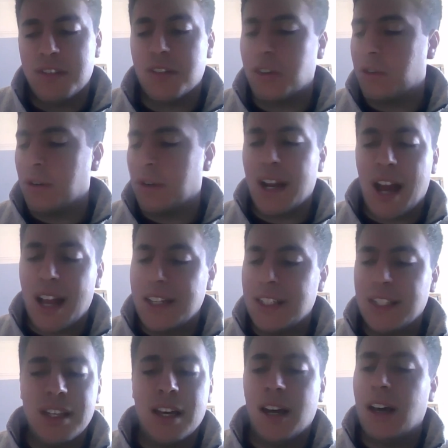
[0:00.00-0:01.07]
a great
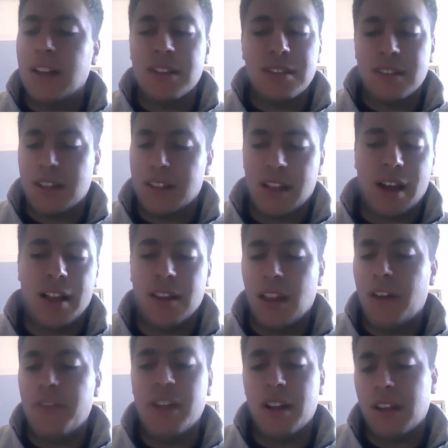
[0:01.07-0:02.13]
idea. I
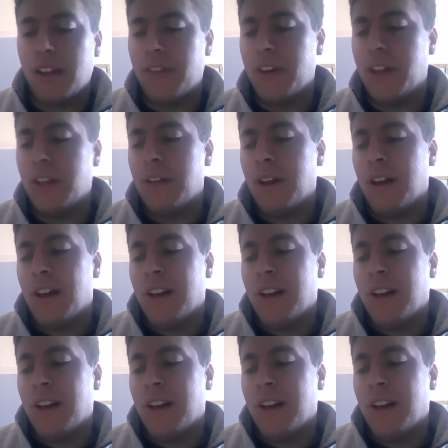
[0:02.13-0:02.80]
love it. I love it."